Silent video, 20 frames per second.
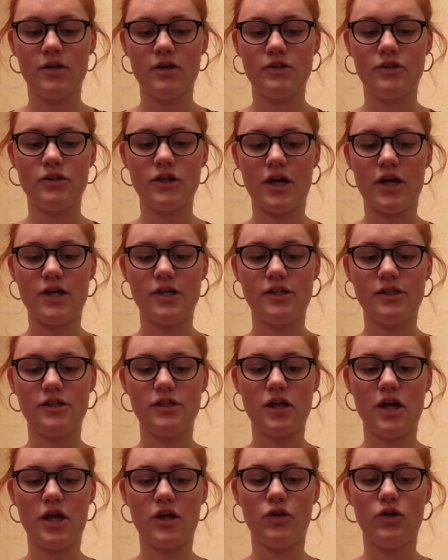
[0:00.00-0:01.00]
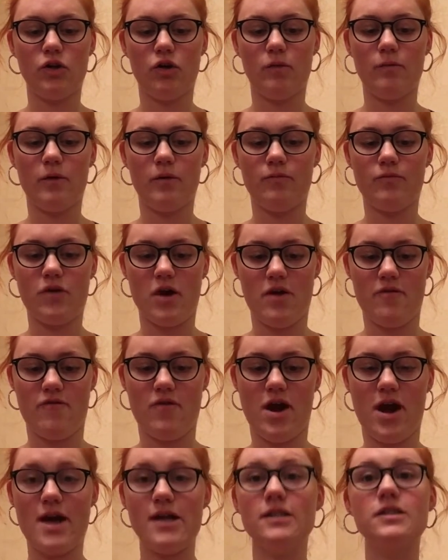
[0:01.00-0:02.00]
just a normal bright
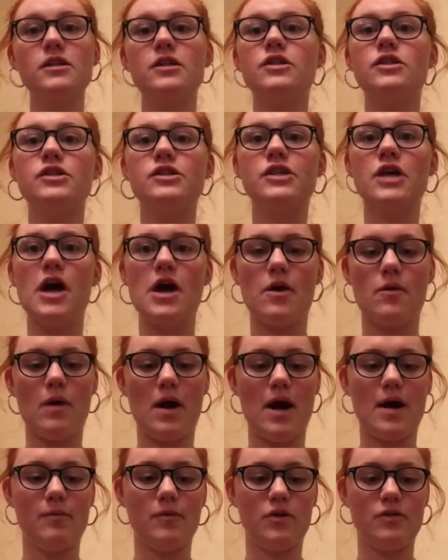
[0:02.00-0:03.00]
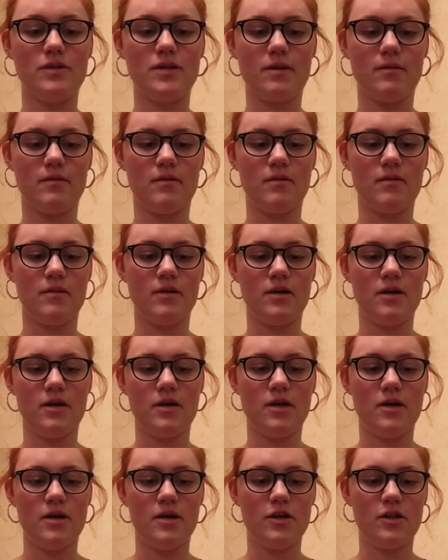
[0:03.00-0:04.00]
red, so I'm using
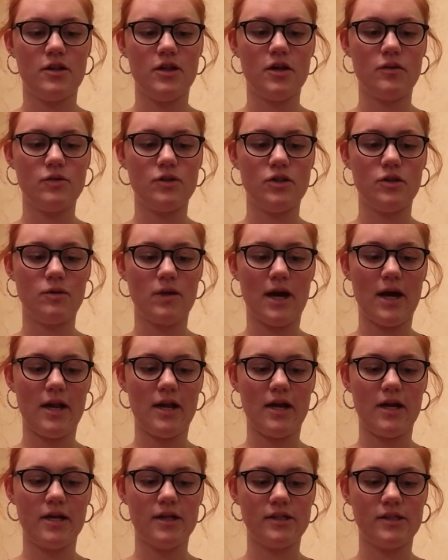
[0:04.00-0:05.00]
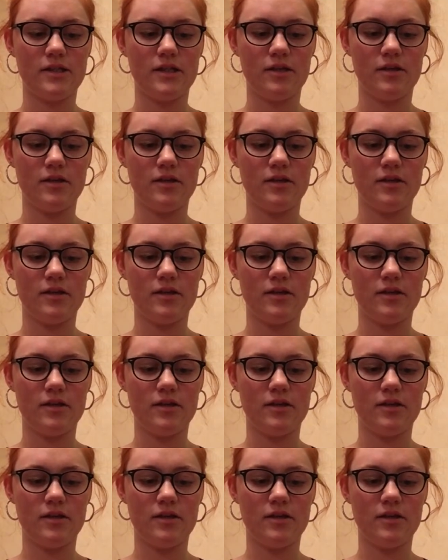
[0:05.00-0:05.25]
those two colours